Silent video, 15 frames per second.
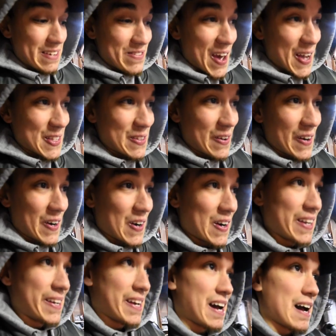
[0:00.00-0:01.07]
get back to work
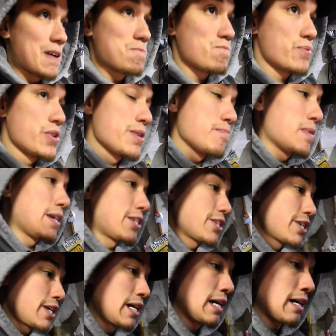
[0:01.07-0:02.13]
on it. I'm pretty
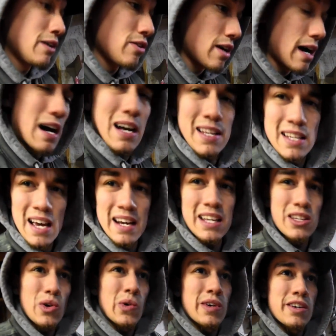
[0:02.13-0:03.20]
much I
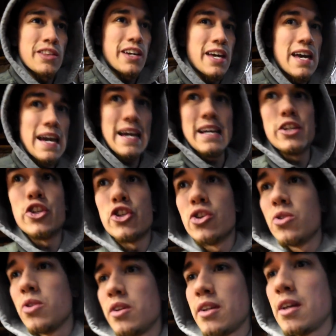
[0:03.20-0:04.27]
need to order the cage
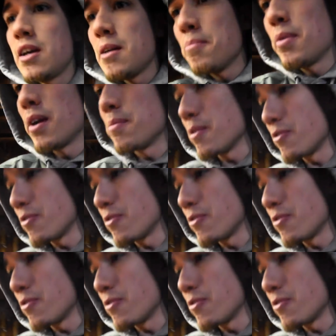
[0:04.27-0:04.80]
soon, but